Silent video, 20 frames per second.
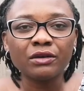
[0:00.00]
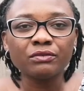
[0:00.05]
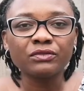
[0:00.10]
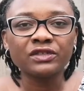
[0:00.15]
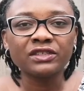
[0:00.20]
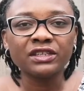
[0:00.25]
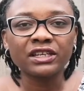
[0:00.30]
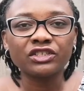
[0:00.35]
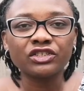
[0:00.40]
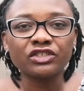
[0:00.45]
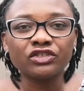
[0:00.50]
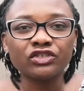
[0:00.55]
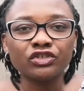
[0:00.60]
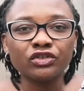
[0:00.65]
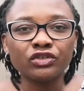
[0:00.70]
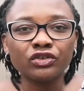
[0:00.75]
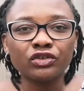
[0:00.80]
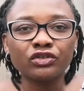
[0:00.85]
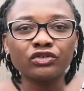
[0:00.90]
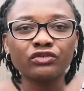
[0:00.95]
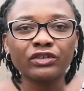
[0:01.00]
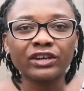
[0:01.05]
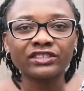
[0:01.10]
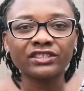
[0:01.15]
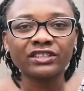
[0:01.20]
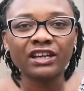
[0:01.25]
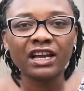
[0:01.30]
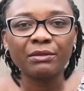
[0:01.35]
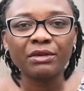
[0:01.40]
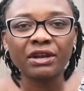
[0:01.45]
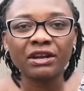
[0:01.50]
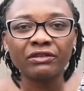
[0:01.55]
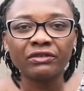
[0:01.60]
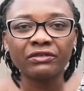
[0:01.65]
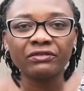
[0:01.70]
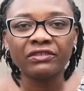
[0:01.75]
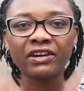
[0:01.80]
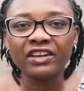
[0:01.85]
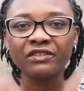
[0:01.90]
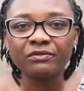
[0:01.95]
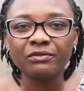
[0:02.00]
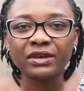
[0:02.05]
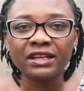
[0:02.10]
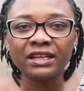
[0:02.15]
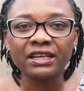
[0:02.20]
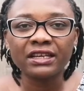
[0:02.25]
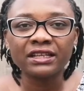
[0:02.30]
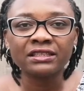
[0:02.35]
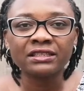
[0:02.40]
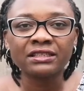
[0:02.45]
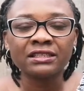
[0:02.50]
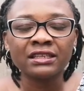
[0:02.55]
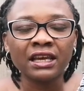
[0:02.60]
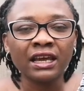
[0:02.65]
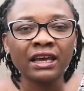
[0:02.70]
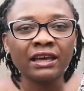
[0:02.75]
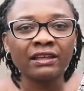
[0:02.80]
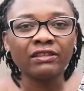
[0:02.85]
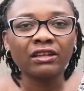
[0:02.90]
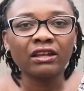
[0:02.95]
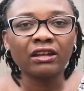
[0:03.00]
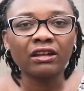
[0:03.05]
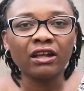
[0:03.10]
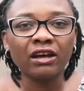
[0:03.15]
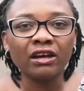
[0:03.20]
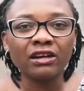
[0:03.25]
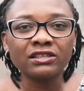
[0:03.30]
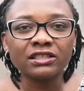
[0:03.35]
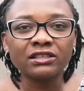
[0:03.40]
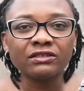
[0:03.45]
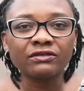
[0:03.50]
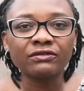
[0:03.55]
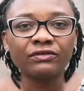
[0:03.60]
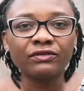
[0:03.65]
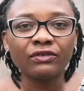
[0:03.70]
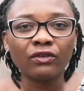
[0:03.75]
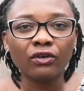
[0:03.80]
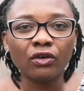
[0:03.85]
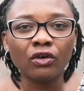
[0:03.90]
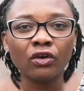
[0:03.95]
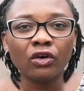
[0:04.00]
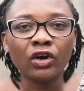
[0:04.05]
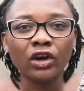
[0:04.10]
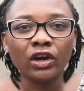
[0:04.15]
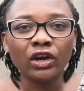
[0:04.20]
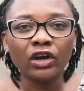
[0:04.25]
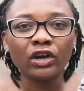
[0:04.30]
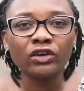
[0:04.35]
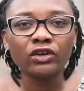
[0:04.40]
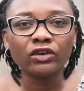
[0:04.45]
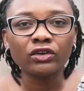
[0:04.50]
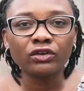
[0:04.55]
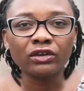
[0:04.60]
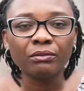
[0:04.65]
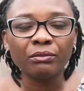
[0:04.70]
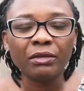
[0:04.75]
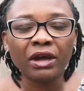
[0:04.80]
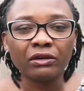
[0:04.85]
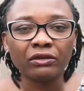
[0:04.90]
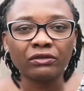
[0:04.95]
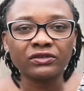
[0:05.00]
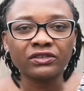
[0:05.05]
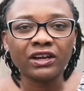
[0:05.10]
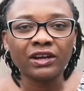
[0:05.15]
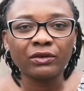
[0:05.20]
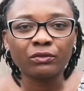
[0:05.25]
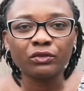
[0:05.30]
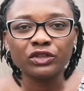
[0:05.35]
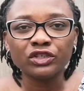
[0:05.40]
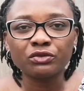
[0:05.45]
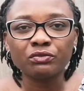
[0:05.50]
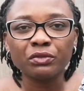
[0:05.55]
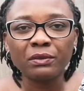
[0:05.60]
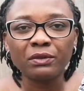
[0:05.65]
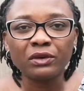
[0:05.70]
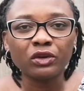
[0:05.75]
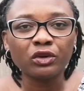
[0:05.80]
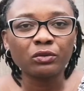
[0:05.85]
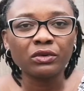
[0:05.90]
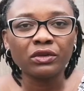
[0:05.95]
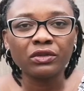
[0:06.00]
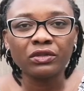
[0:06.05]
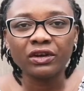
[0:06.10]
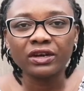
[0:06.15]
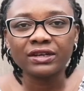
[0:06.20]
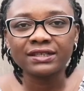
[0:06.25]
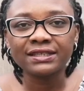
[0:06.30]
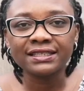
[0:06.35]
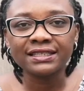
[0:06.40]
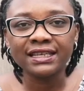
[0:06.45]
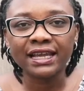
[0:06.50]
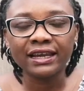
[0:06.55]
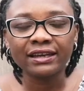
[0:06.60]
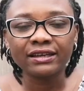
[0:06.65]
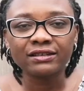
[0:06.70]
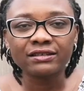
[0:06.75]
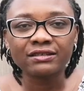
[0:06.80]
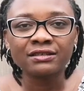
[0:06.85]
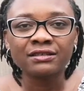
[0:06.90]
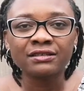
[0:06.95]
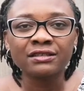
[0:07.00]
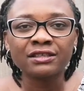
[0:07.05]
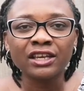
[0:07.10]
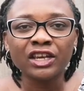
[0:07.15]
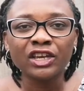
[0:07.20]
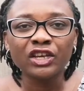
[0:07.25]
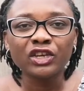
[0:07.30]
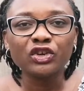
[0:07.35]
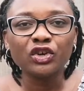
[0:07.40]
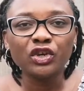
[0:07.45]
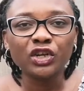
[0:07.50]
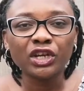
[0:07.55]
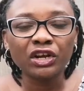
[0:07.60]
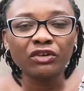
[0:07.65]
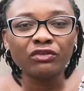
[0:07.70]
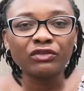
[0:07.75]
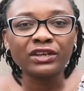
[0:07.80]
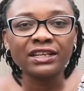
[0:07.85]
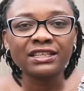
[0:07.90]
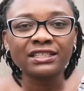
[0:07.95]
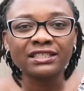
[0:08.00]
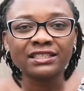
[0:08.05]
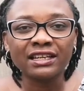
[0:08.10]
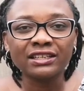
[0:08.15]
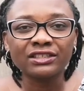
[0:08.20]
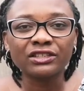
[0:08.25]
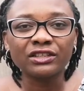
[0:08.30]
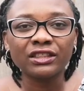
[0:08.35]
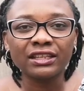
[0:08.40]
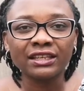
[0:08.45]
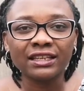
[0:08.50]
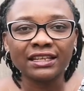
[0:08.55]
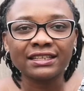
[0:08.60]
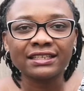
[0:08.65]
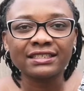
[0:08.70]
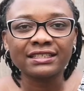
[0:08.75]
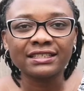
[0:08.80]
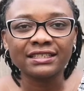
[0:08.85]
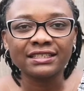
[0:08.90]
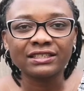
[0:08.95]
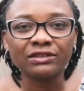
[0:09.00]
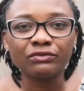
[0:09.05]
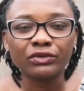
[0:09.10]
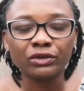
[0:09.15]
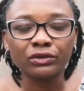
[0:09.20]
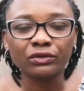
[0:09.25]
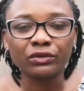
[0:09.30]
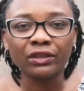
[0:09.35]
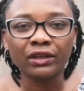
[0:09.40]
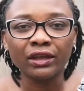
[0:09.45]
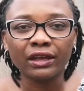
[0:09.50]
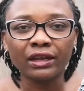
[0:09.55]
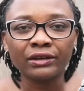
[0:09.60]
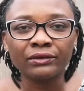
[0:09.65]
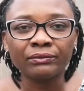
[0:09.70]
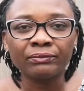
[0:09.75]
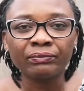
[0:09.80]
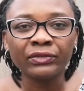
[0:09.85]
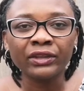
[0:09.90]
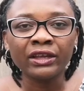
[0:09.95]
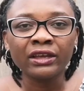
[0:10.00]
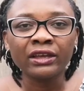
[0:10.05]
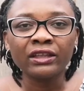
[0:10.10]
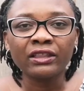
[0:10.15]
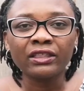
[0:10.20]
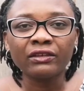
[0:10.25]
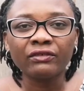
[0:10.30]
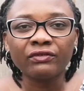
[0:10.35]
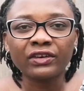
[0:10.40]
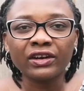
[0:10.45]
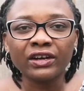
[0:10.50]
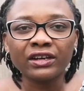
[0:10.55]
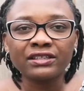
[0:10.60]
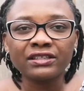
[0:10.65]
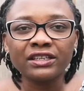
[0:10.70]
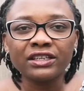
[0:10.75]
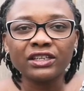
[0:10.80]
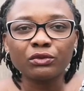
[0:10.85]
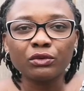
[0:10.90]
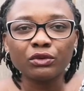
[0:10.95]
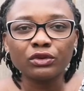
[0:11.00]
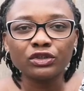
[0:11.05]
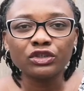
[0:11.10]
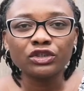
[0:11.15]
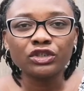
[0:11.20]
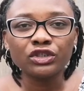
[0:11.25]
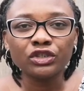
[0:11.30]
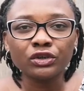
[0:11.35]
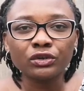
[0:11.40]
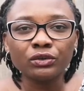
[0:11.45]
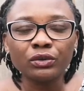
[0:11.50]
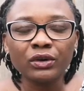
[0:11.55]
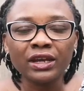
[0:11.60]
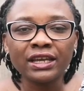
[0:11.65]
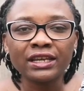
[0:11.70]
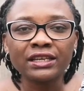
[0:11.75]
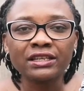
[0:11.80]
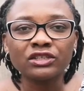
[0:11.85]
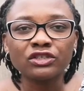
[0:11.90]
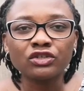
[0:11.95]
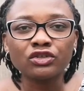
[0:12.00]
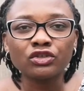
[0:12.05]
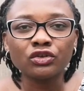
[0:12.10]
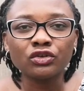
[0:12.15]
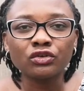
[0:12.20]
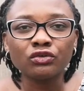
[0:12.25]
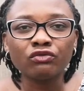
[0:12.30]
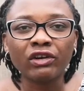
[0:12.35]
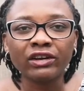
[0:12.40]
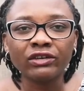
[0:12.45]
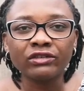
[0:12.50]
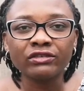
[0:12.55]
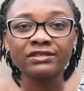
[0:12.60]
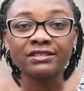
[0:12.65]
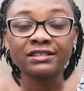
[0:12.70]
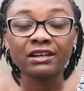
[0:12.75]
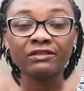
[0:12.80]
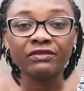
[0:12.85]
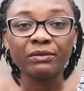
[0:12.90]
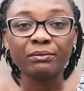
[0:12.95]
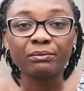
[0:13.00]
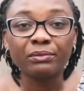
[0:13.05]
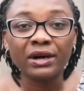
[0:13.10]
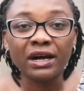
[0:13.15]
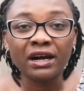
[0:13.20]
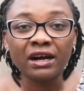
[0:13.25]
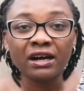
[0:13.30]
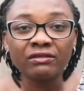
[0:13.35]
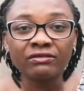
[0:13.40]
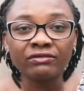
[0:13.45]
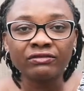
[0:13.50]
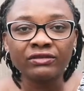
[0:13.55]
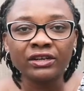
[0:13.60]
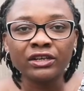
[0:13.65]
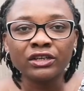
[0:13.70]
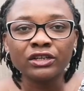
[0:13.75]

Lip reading: such as contractions are coming every 5 minutes, they're lasting for a good amount of time, which maybe could be 30 seconds, you're now really starting to think that this is the real thing. The first thing you want to do is to run yourself a bath.